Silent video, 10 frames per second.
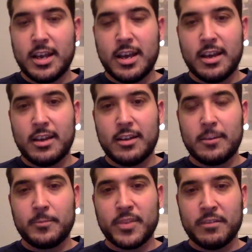
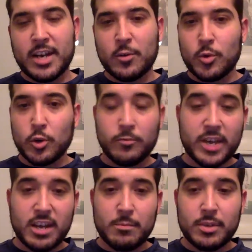And I've got a
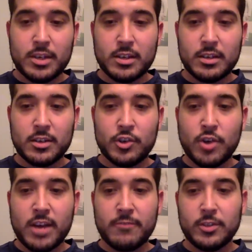Rotofab
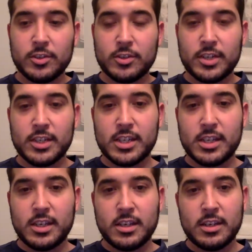dry filter
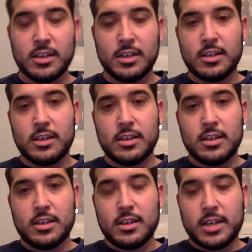intake,
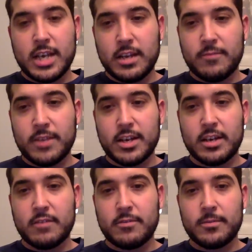
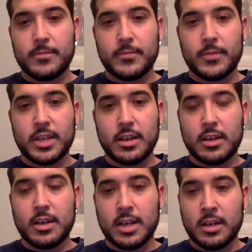E85,
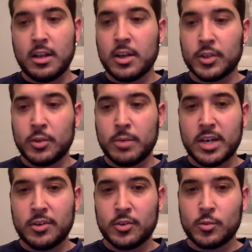and long tube
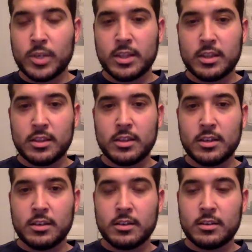headers with
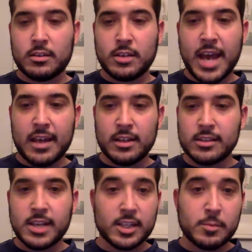
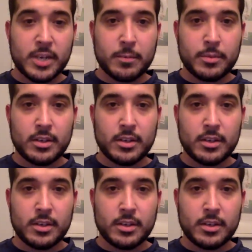catless X pipe.